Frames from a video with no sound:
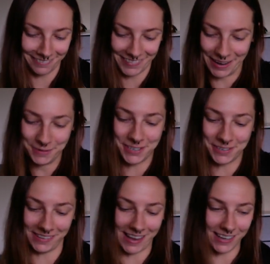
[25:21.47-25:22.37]
And I'm sure
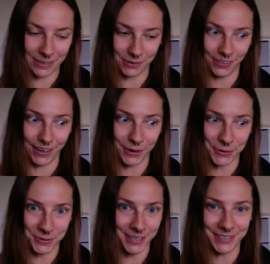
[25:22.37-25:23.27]
a lot of you are like,
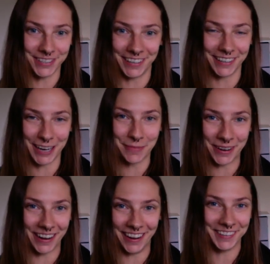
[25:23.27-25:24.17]
what are you talking
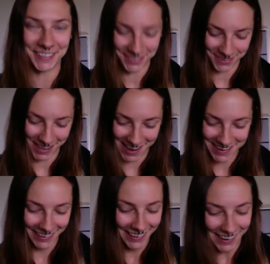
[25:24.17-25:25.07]
about? How do you do
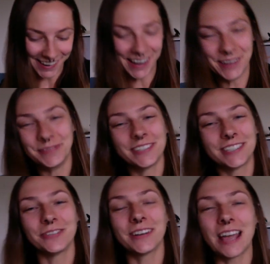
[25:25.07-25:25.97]
that? Um,
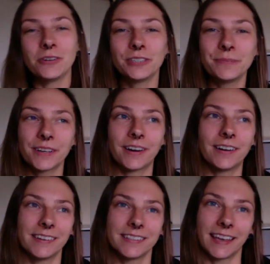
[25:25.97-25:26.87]
so when I hold up the
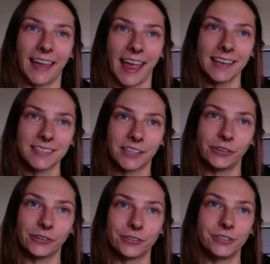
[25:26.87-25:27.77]
cards, I ask
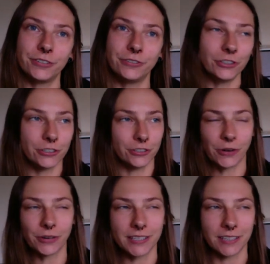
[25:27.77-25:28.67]
you to just
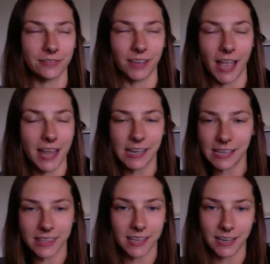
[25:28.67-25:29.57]
notice if
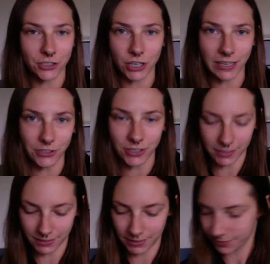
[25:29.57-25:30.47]
anything
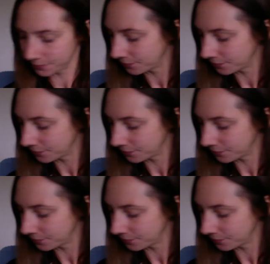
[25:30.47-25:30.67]
changes.